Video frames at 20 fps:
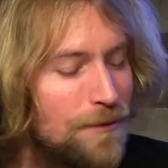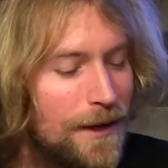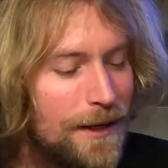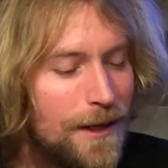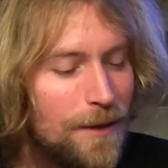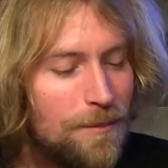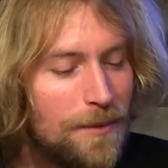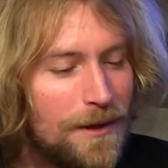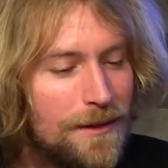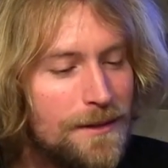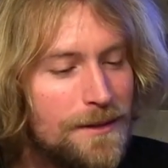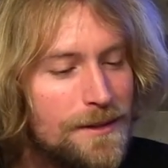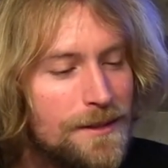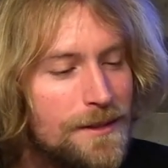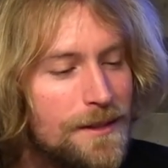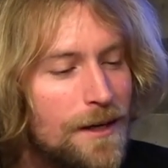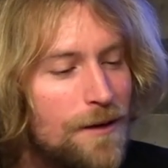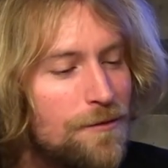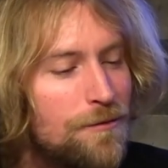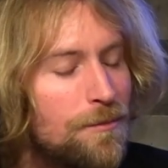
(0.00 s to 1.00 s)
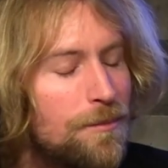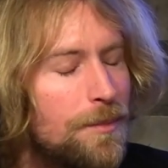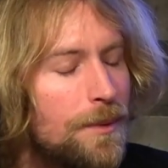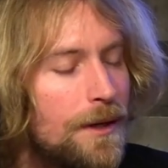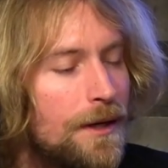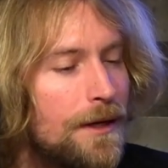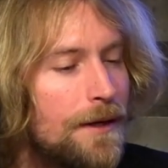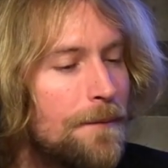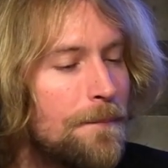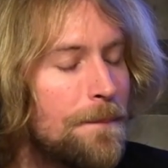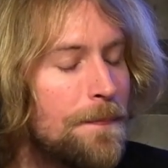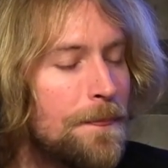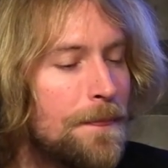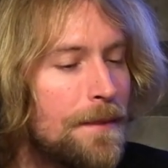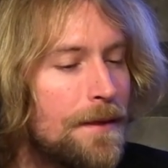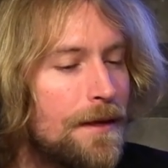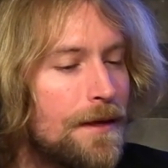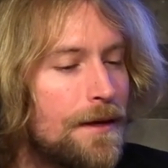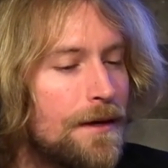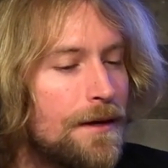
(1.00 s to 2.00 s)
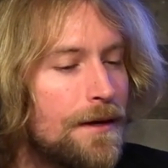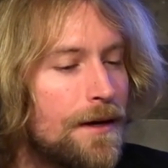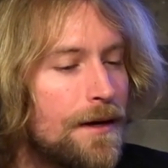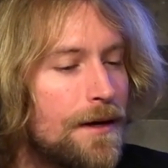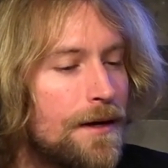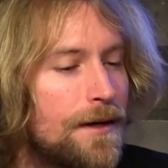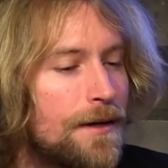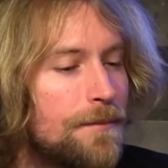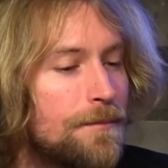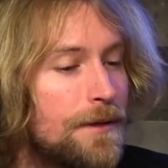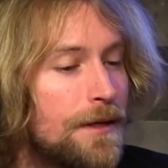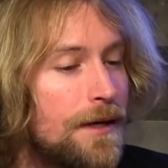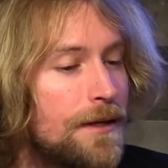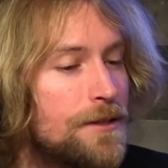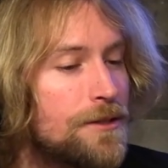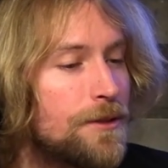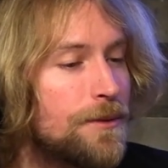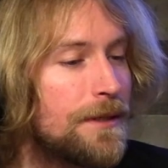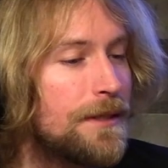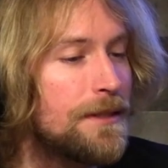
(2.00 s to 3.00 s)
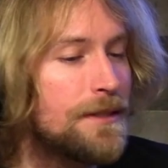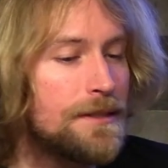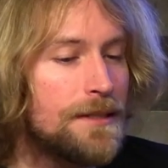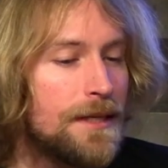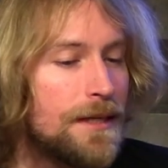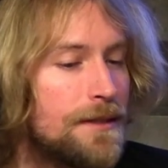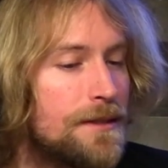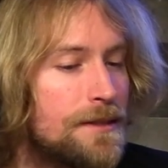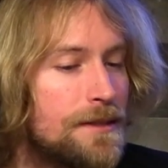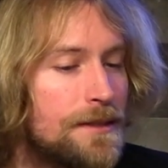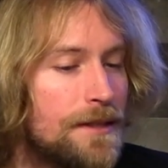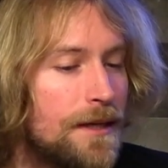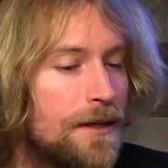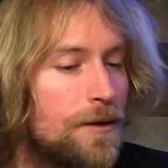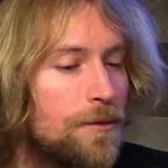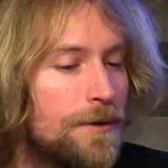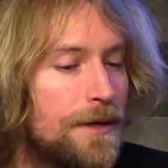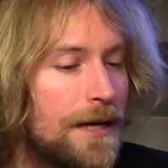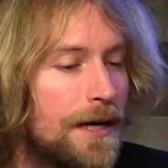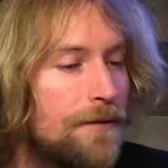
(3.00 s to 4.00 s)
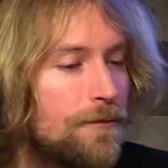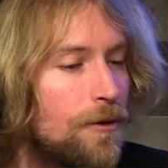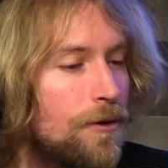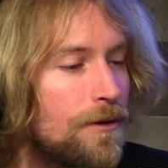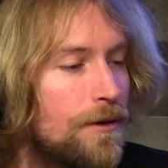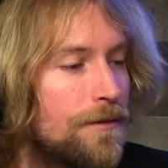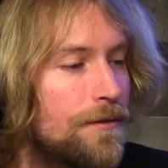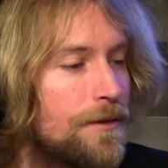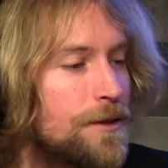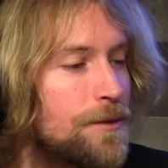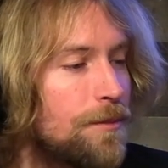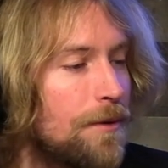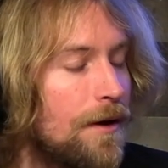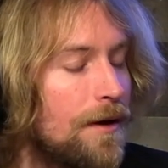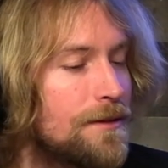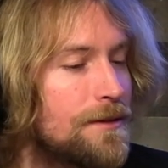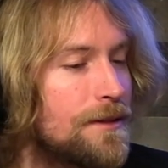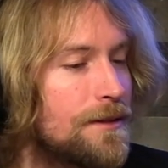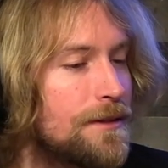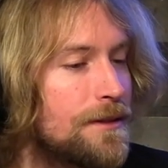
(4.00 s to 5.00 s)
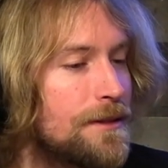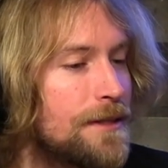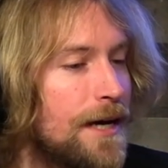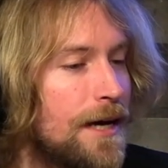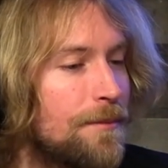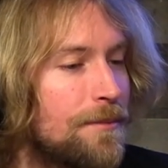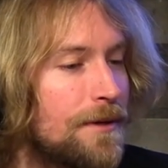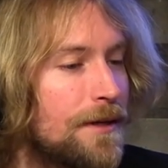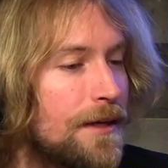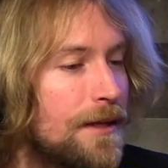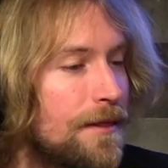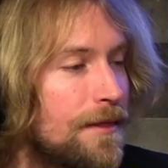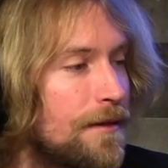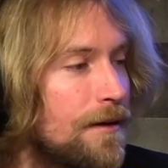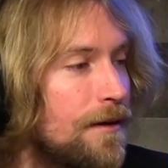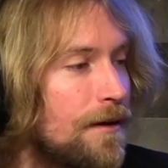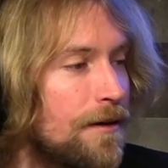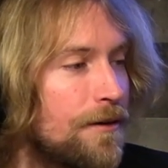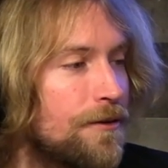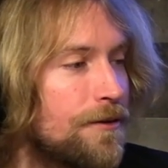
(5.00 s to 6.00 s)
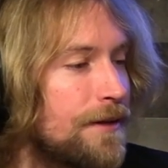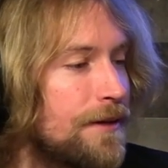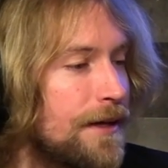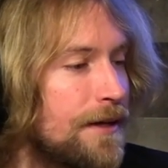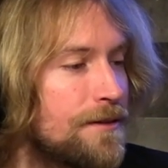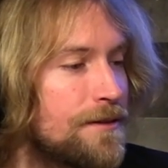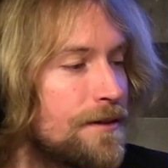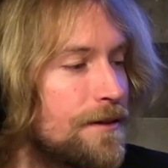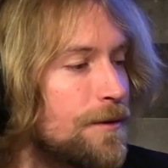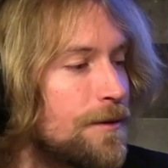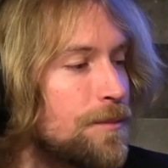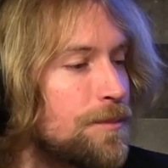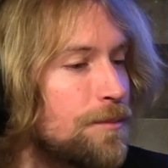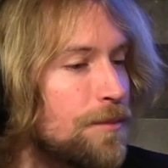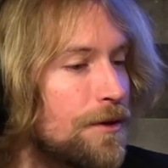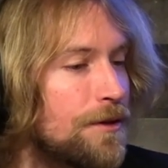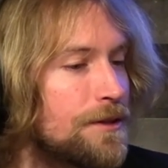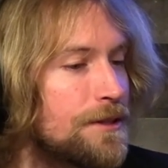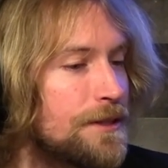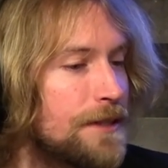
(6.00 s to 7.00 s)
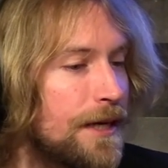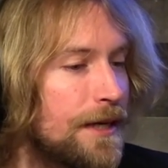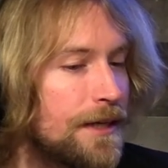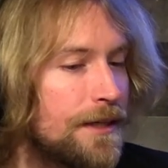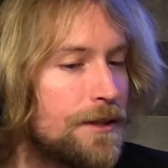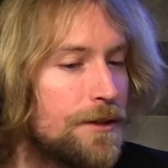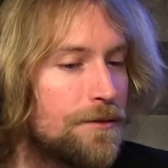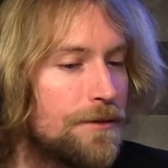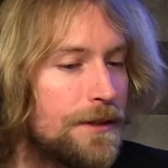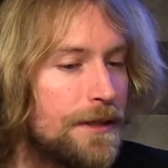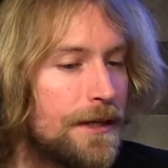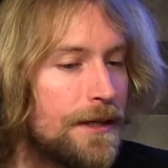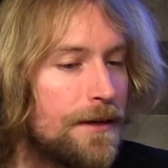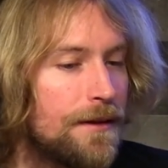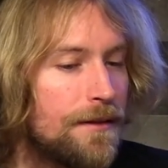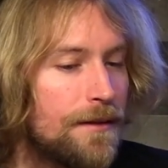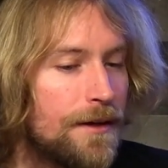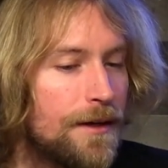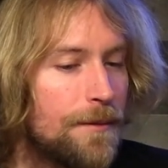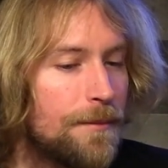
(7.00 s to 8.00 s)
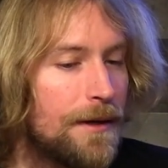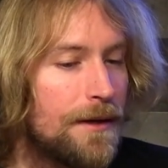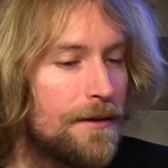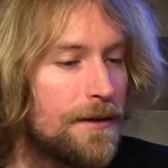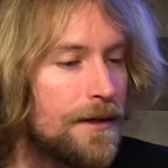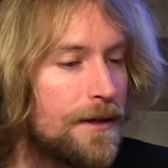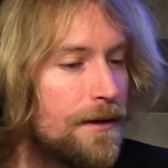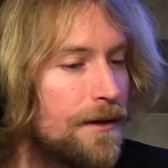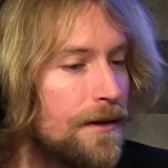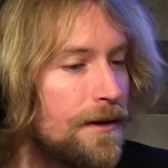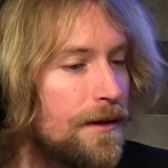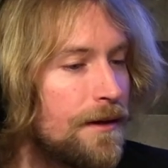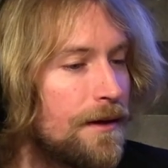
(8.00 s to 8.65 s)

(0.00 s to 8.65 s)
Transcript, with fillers: read up on this stuff. But um, yeah, so inside the cell, we have all of these processes happening at 100,000 of them per second. You really mm-hmm. got to think about like,